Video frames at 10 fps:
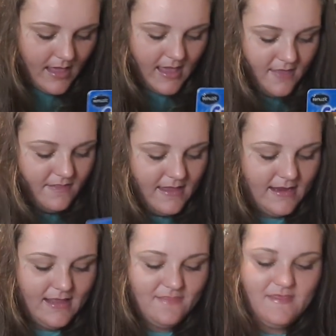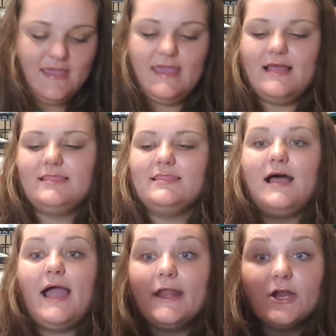And then the
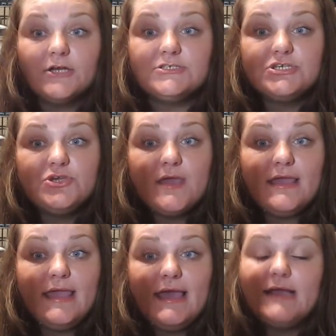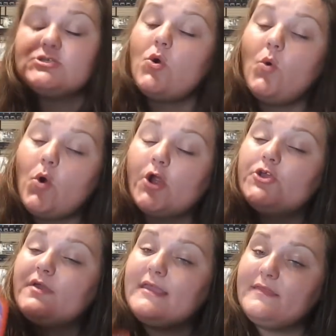lighters you can get, or
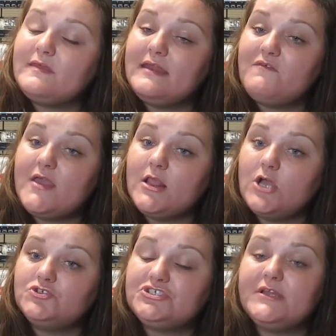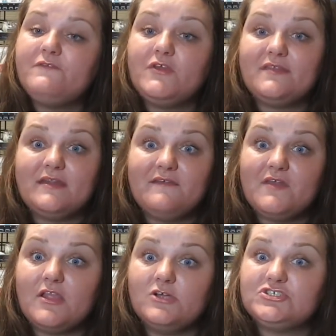you can get the Nivea lotion. If you get the
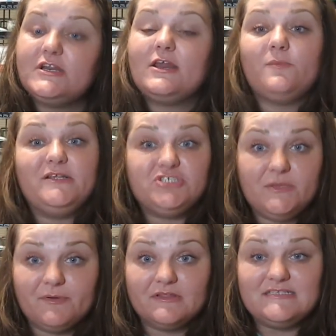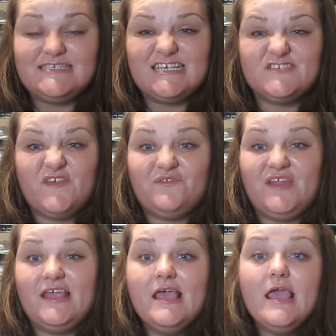Nivea lotion, it'll be cheaper than
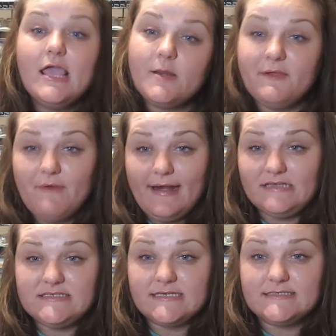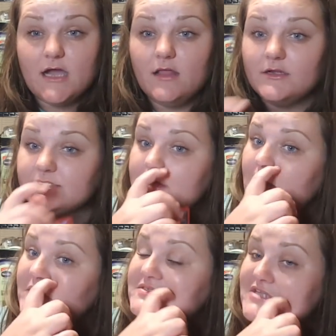$6.50. It'll be right at $6.
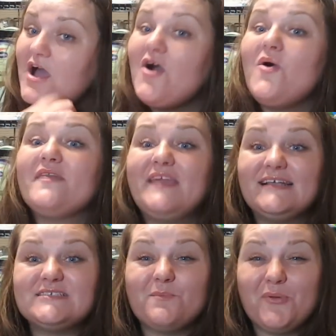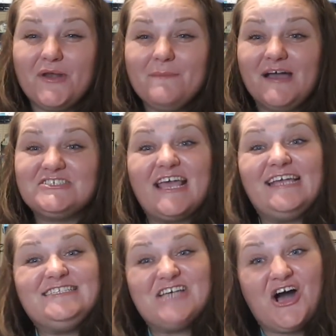So that's pretty much a
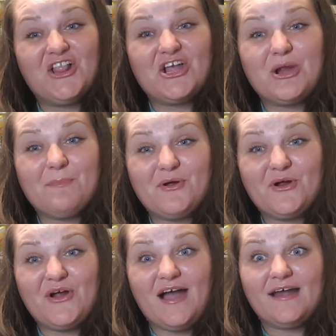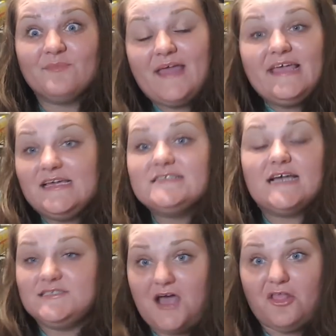dollar per item. That is
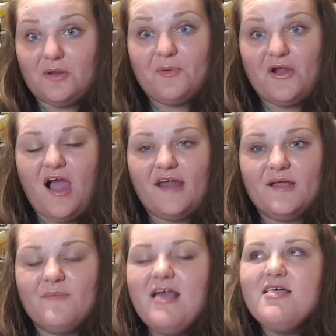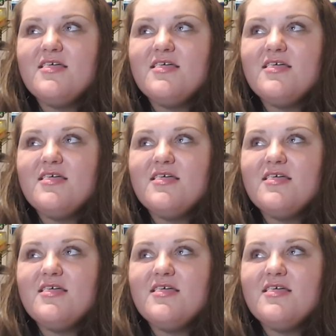a dollar per item.